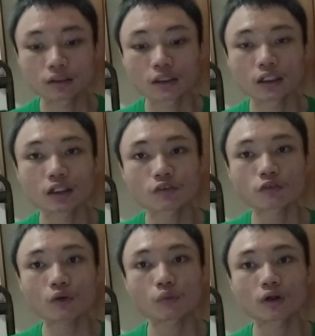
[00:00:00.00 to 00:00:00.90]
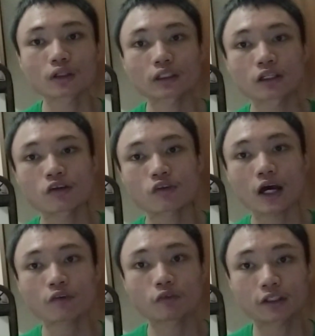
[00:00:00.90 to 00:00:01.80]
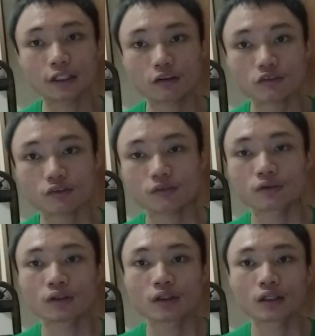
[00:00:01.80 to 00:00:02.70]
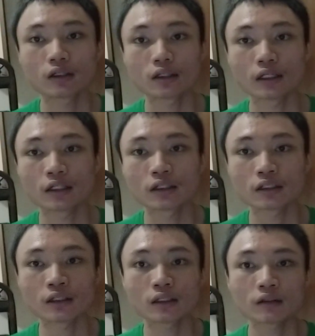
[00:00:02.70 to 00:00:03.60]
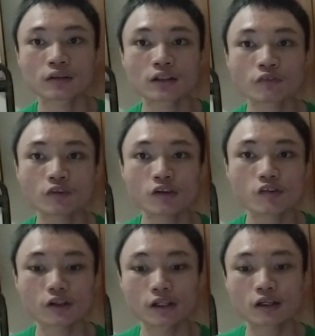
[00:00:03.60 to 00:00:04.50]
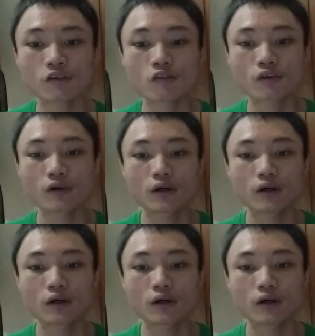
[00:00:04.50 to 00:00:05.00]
The fourth word is advocate. The definition is